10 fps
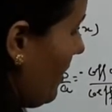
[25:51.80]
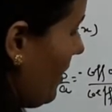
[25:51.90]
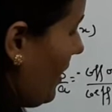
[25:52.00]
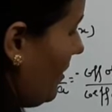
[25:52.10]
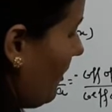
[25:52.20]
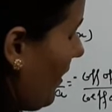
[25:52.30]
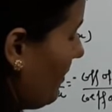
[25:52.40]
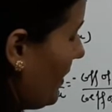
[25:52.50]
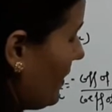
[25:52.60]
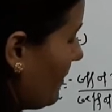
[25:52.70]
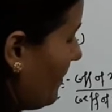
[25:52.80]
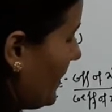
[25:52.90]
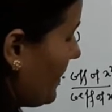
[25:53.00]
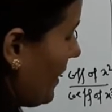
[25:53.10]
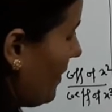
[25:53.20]
alpha plus
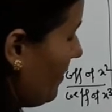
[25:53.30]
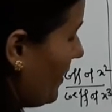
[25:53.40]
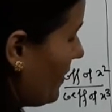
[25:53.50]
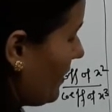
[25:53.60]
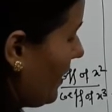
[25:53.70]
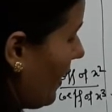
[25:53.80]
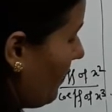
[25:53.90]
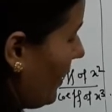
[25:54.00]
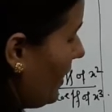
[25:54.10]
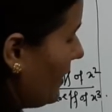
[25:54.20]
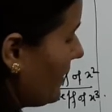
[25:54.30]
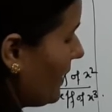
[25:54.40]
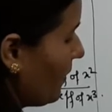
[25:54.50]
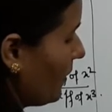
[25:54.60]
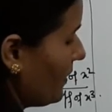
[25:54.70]
beta plus gamma is
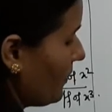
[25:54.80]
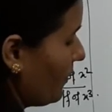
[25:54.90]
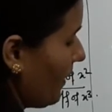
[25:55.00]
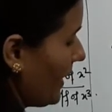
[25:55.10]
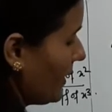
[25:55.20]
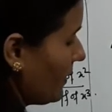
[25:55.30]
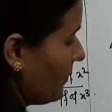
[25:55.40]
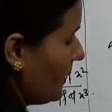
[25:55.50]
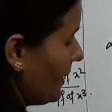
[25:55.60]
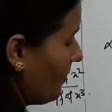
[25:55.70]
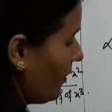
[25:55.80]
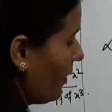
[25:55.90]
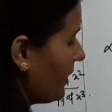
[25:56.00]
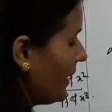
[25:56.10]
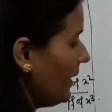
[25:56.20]
equals to minus b
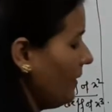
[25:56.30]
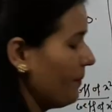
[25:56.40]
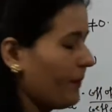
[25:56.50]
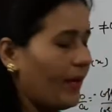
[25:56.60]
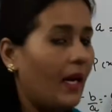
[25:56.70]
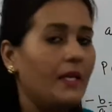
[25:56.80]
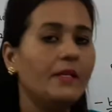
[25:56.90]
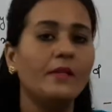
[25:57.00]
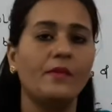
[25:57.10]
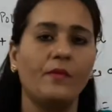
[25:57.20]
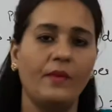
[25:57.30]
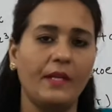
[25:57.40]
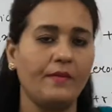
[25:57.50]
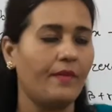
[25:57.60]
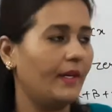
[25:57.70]
upon a, hence
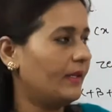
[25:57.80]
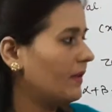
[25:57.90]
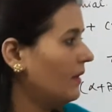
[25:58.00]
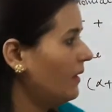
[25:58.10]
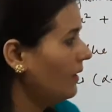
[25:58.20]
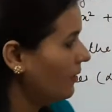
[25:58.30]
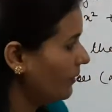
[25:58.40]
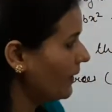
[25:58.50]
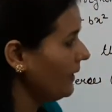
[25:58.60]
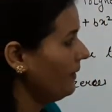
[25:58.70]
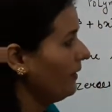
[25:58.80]
verified. Okay.